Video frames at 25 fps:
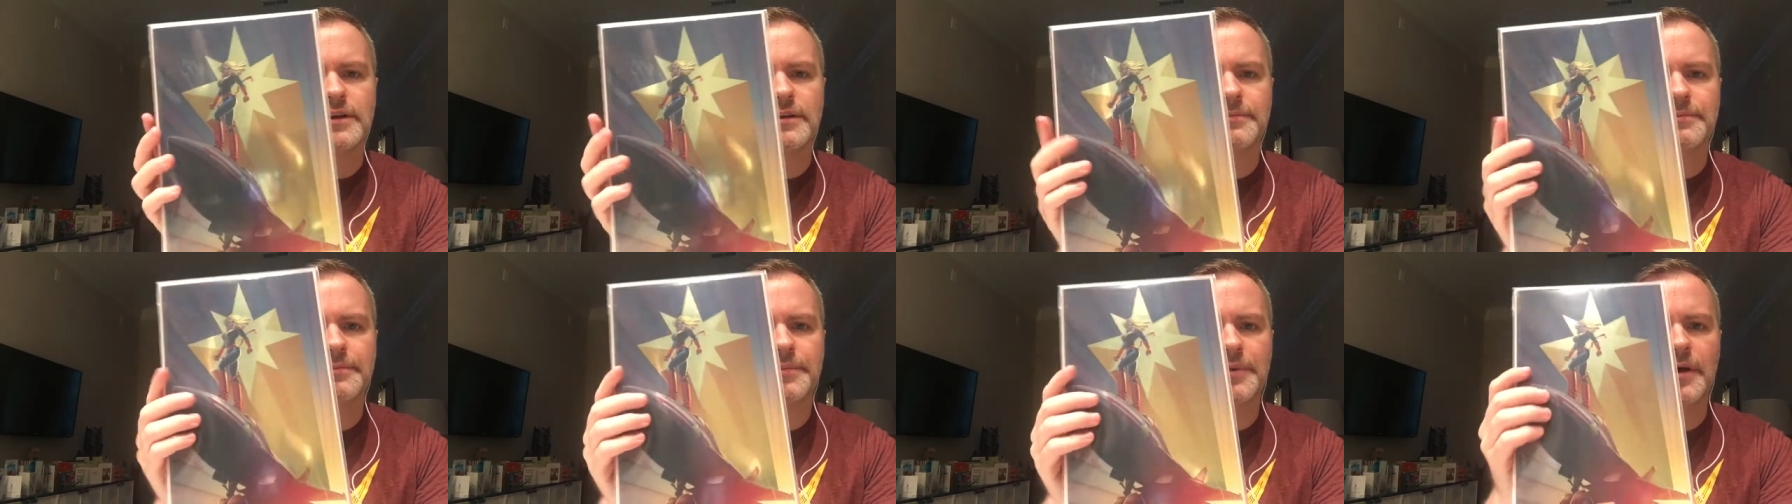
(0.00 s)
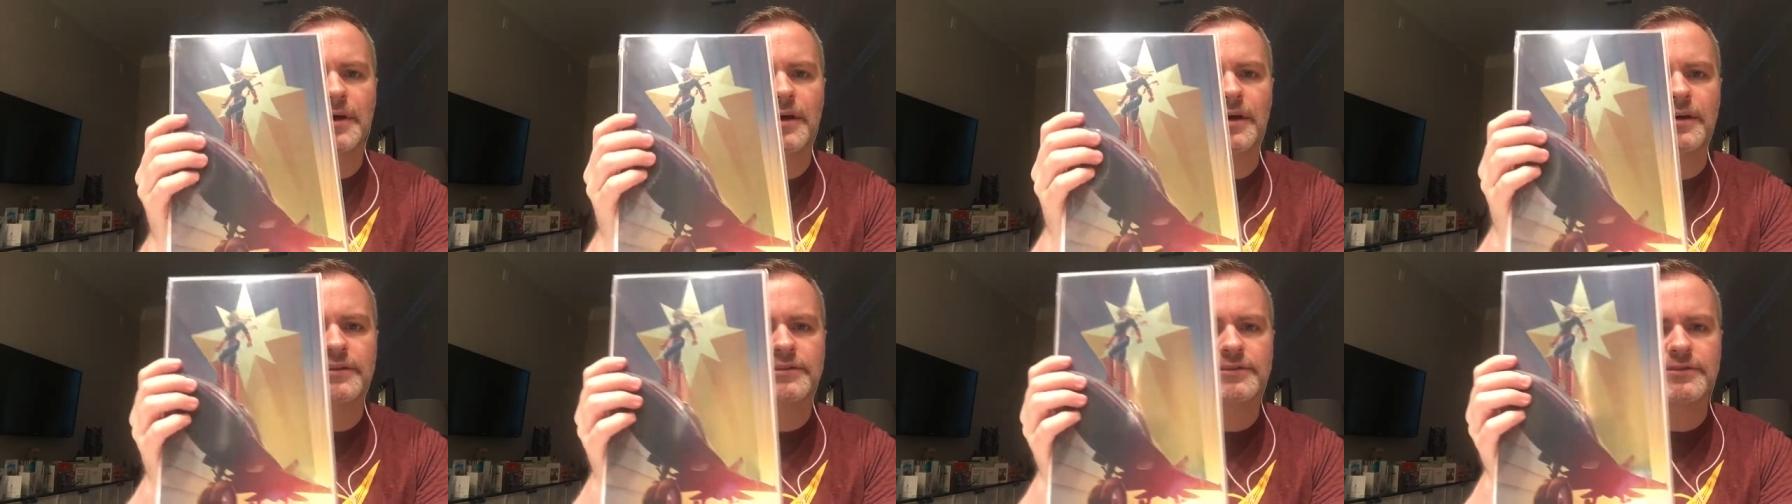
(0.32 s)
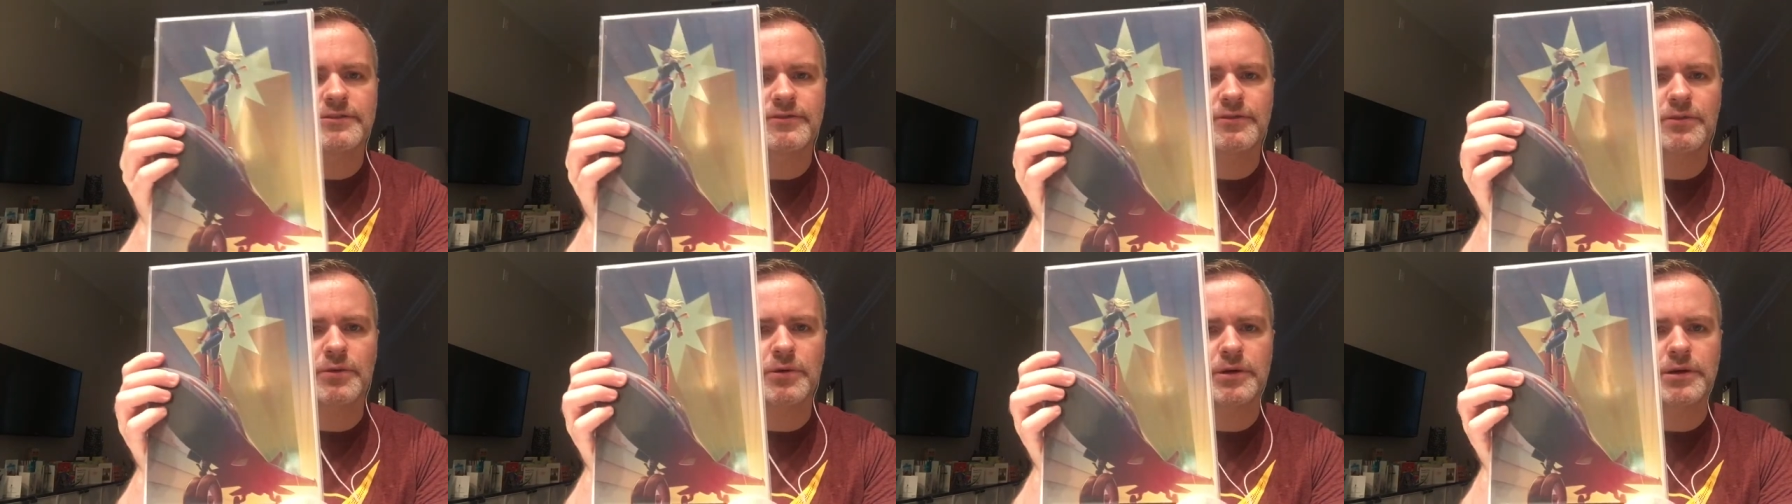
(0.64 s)

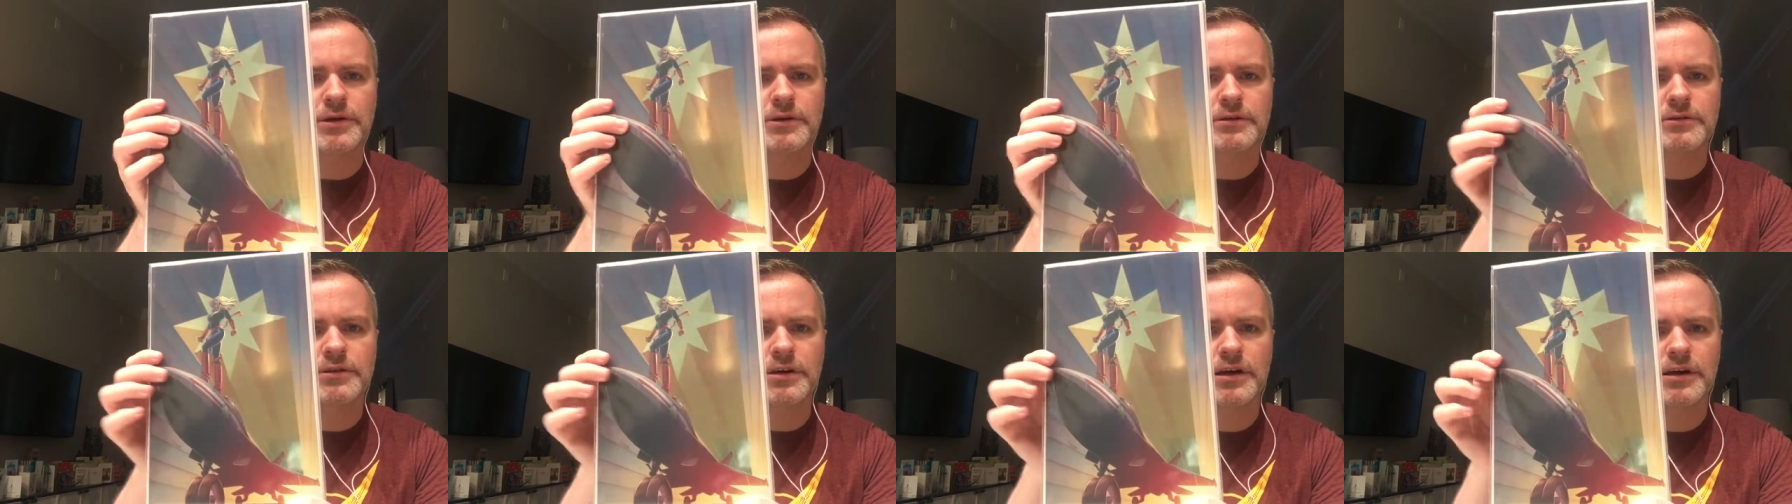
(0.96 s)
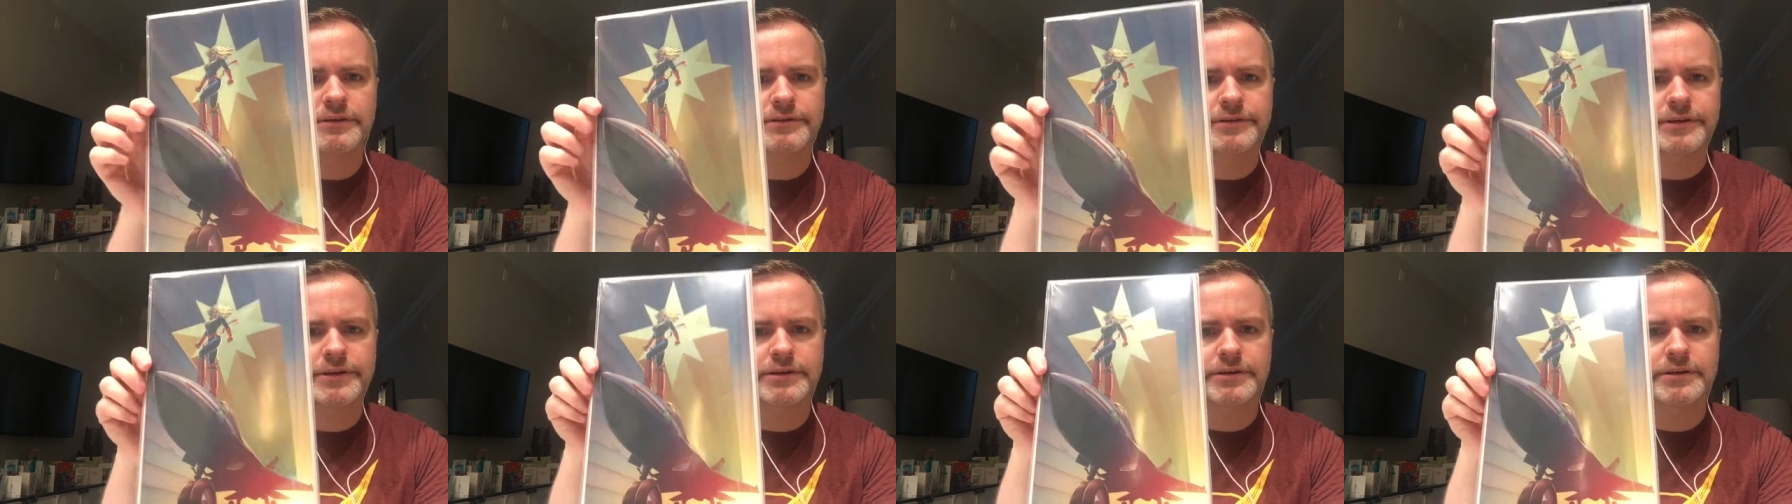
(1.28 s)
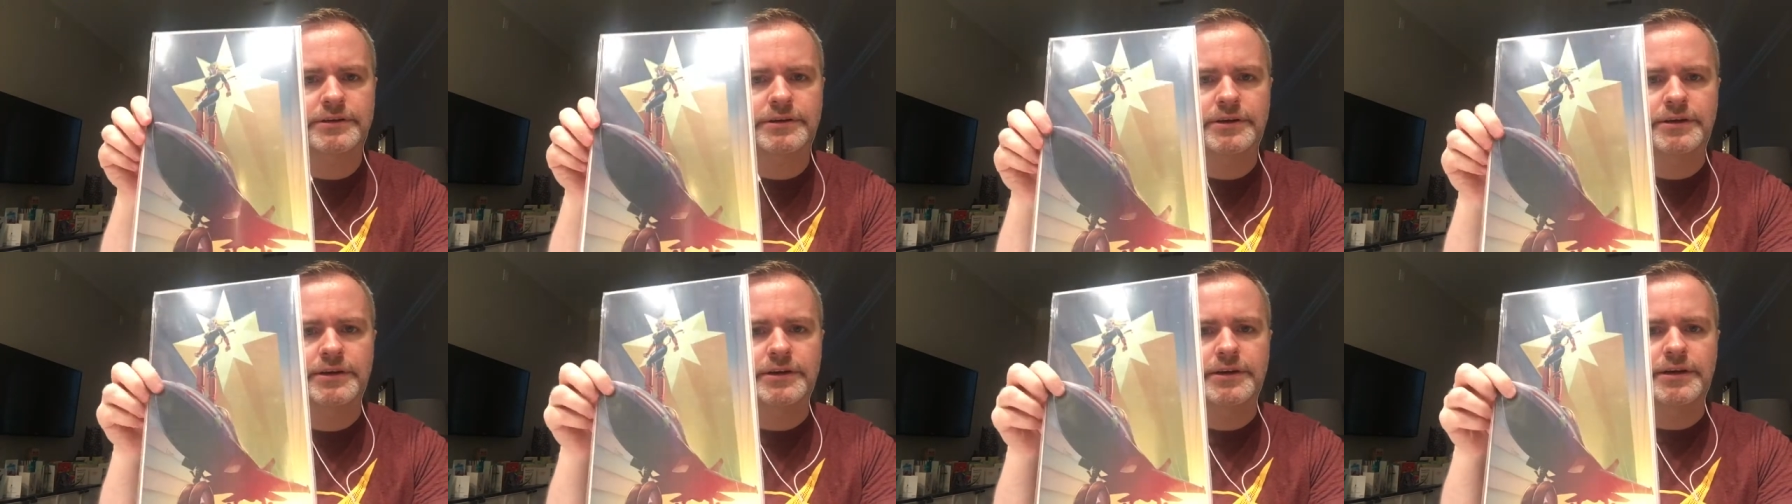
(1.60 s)
embossed foil cover.